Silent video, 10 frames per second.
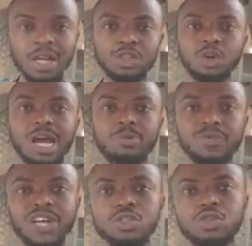So I
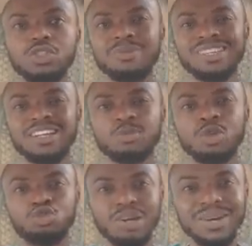prefer to do something that is
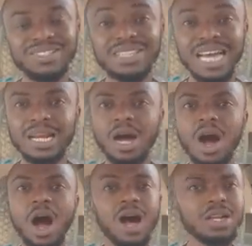more dramatic and
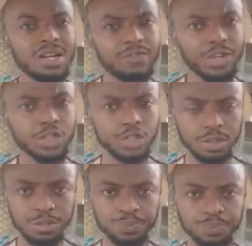
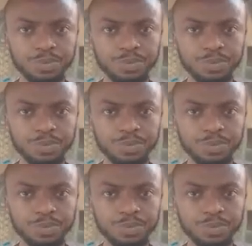unconventional.